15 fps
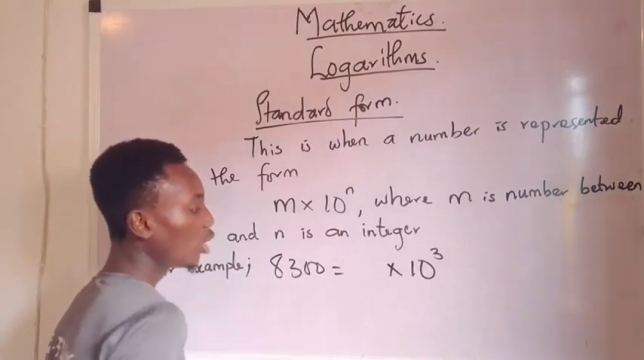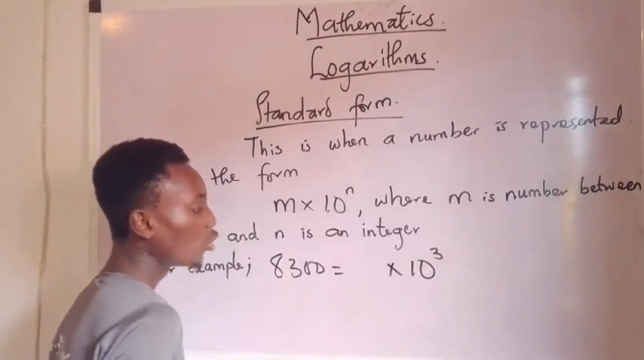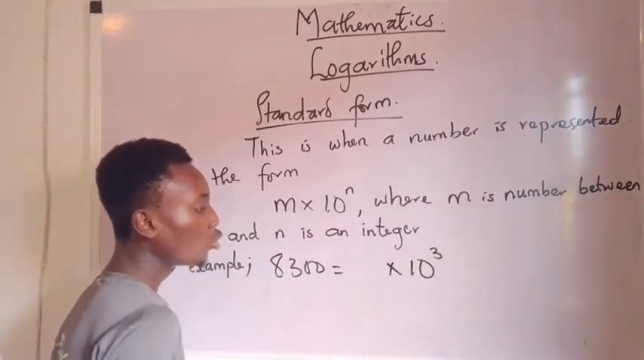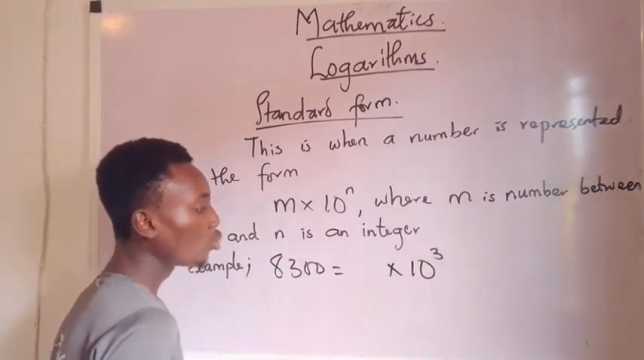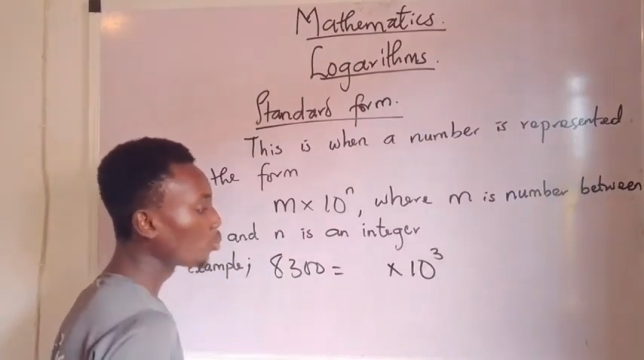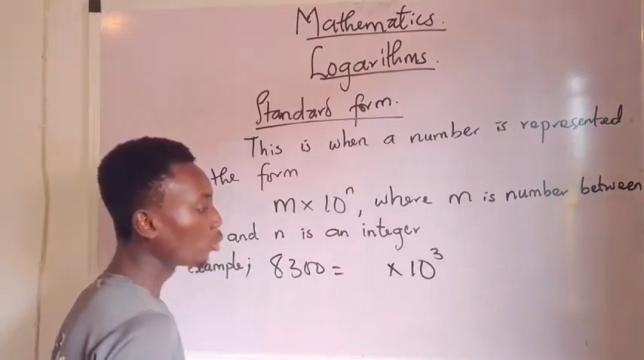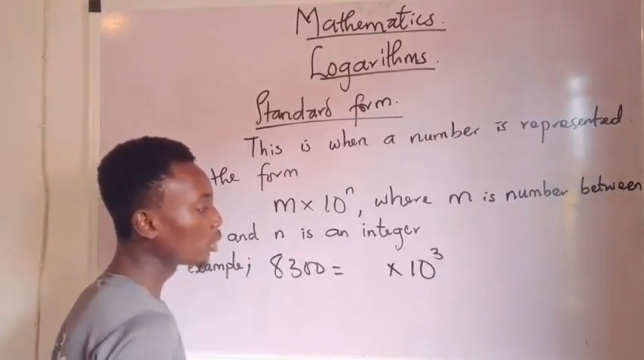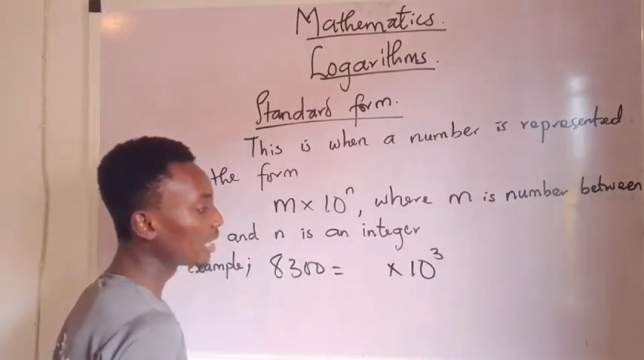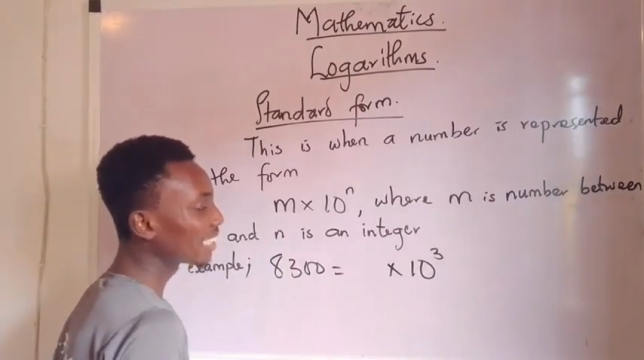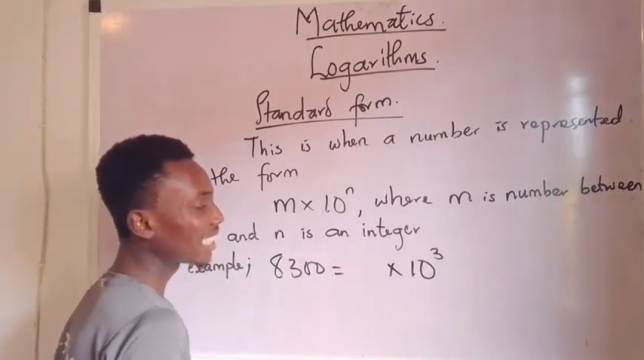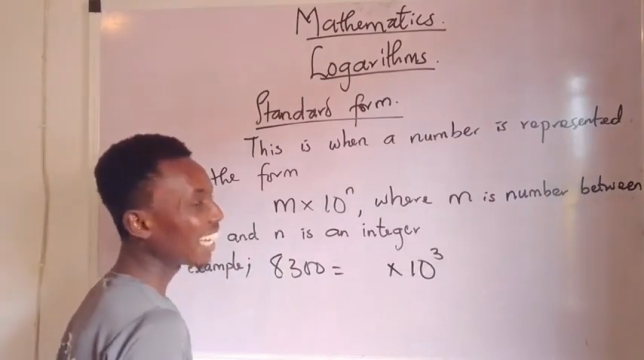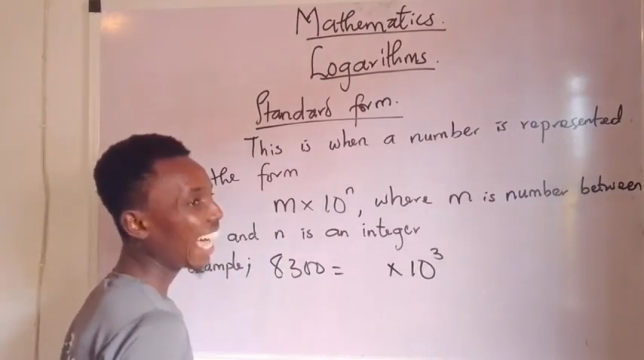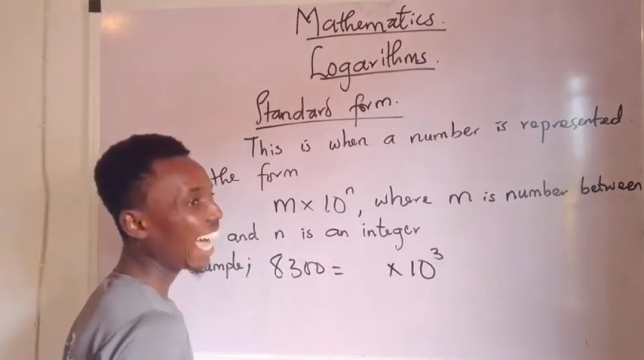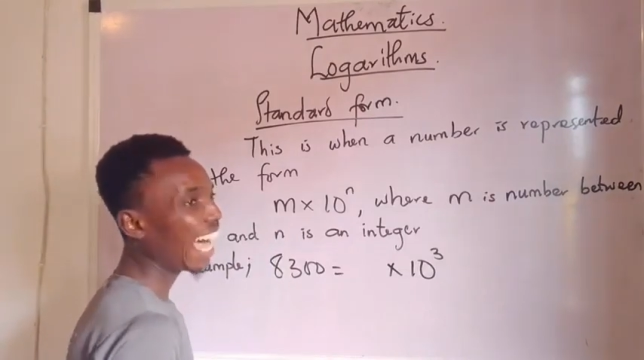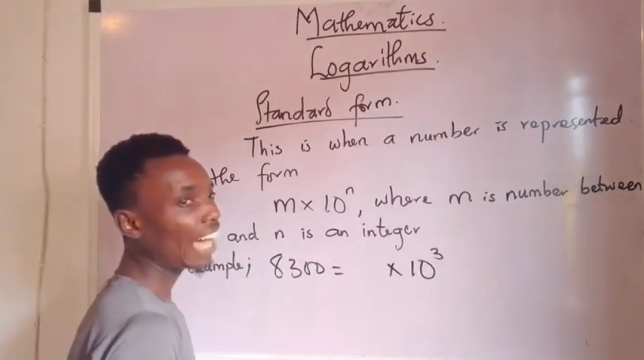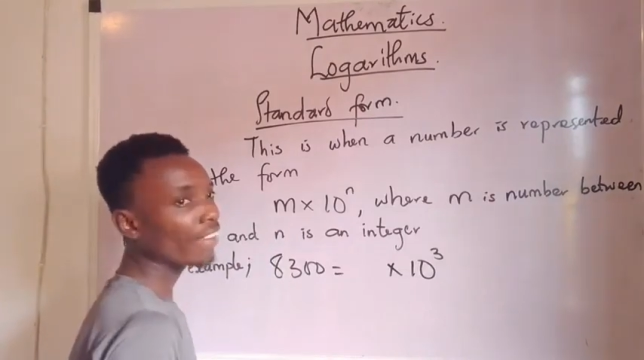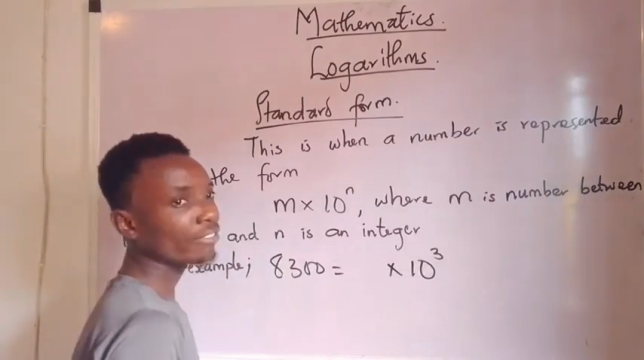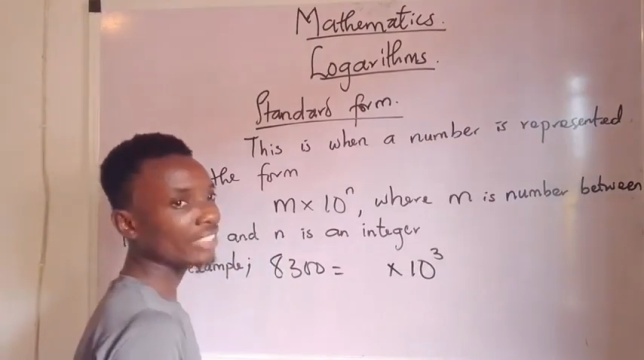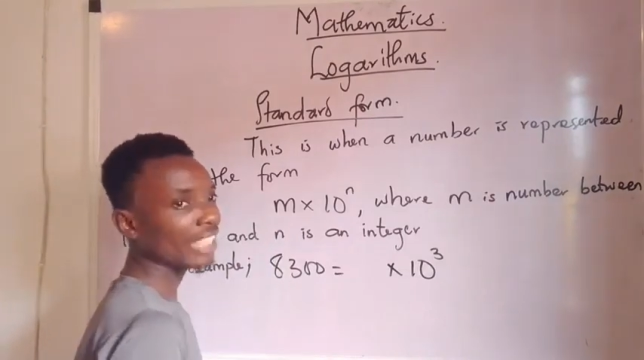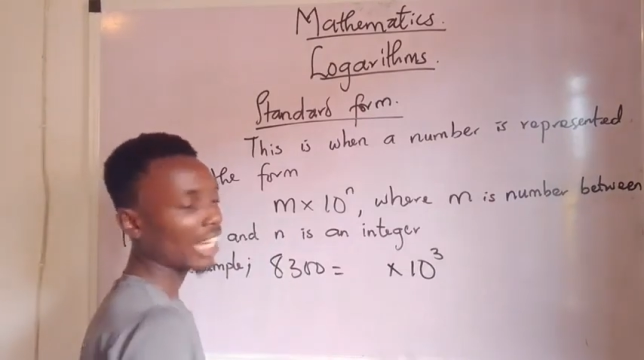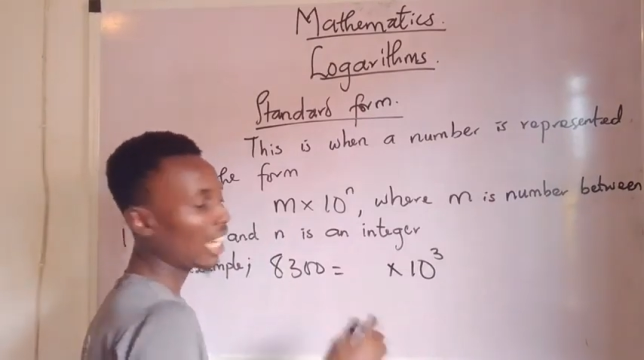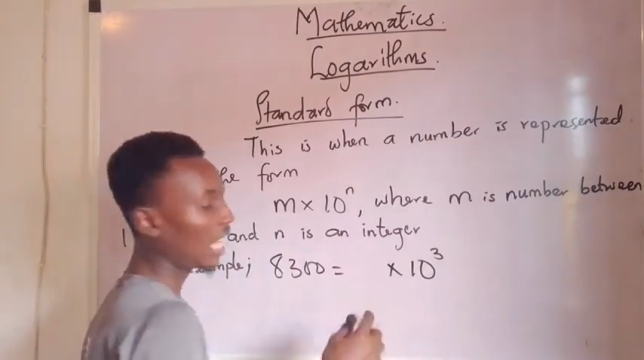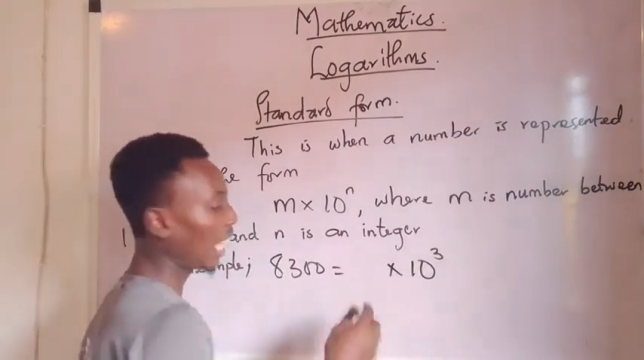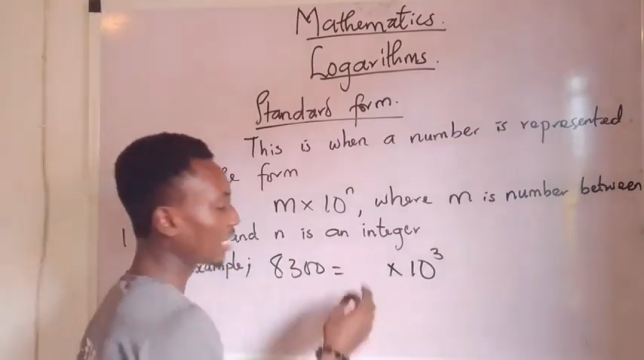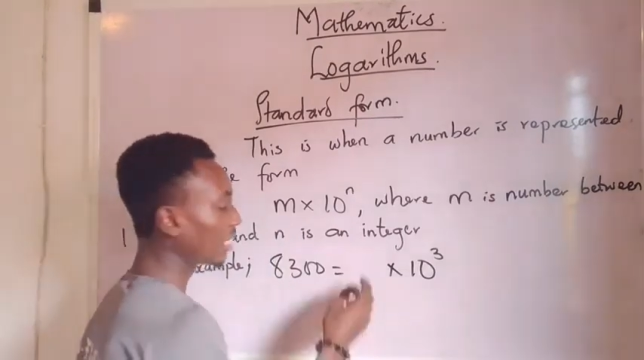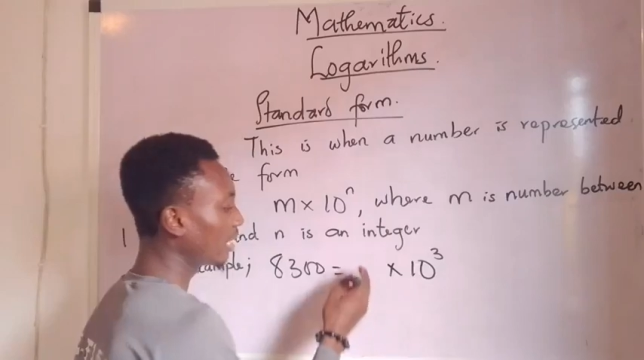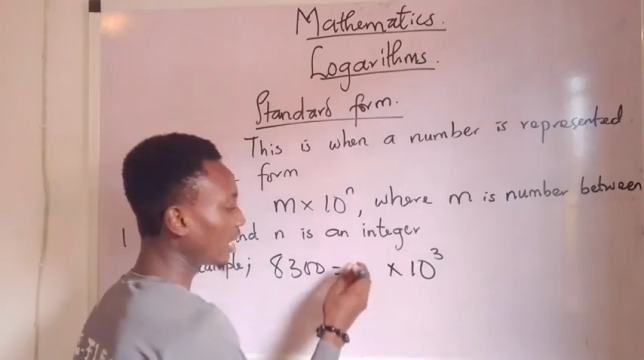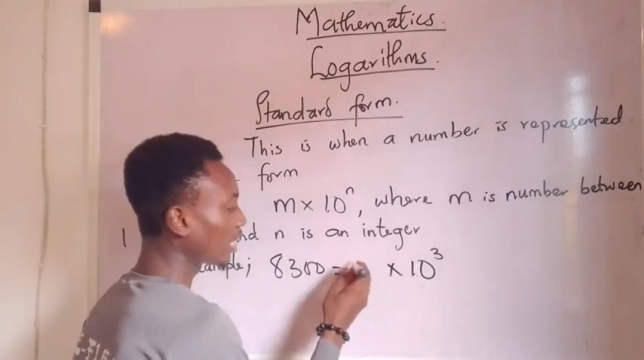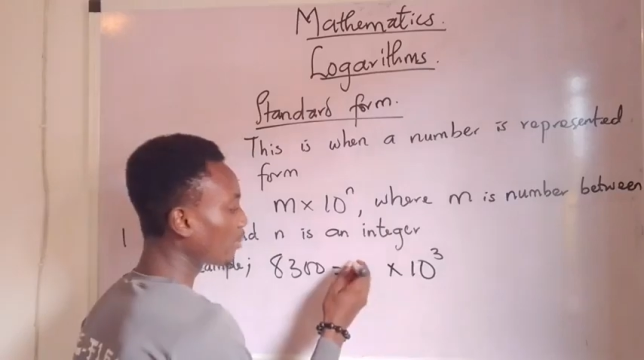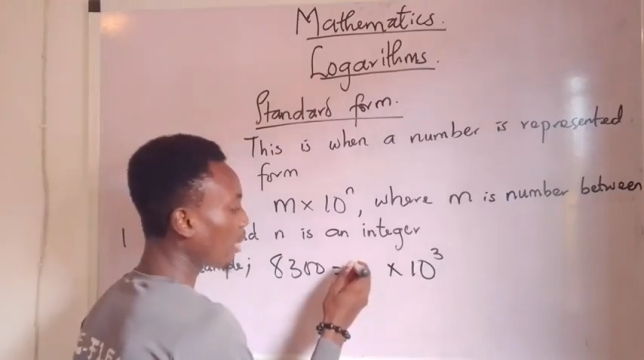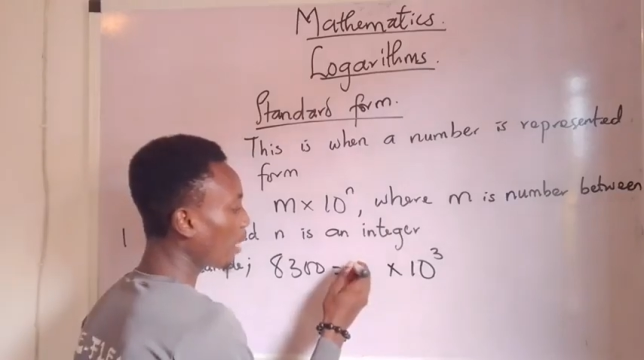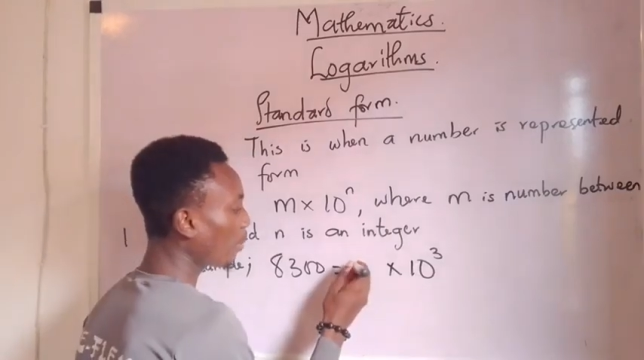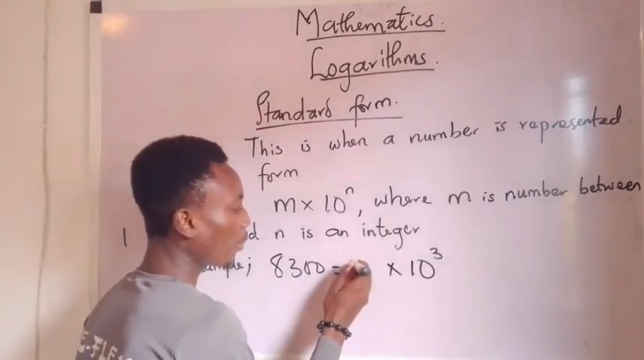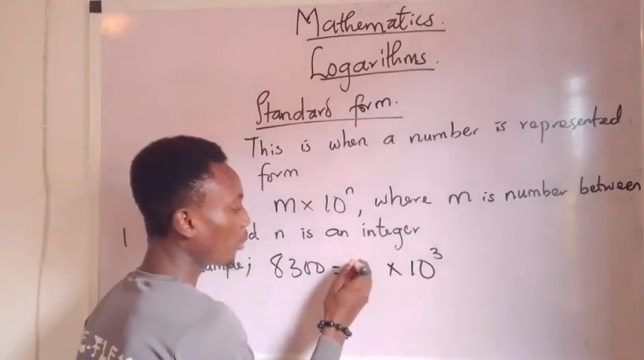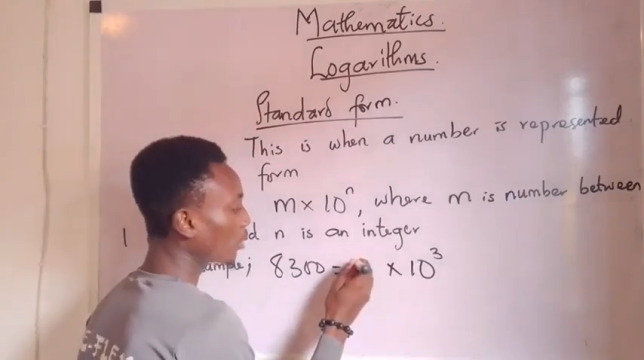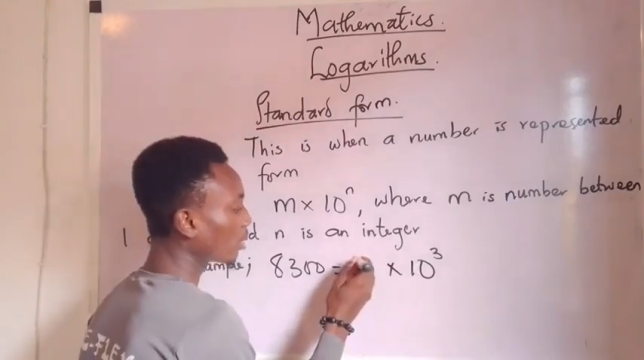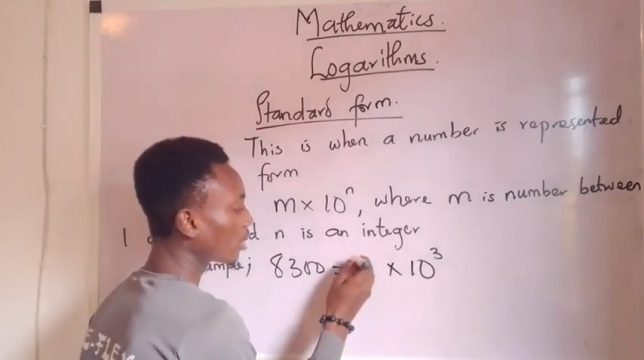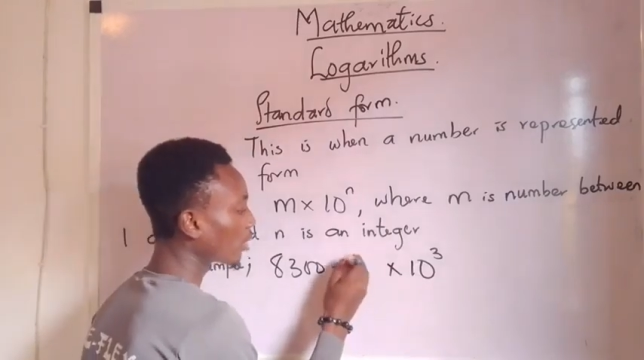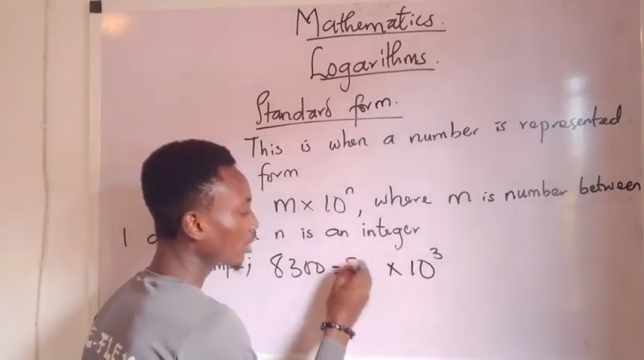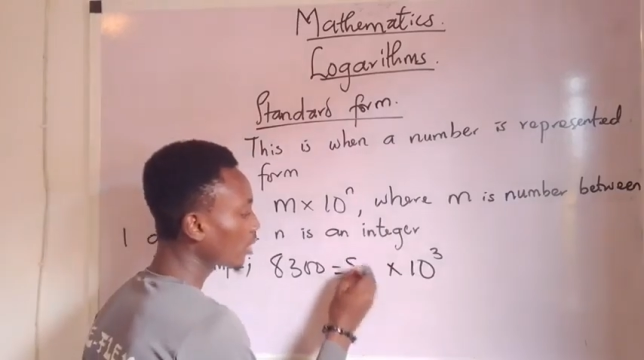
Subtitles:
you put it after as a decimal point,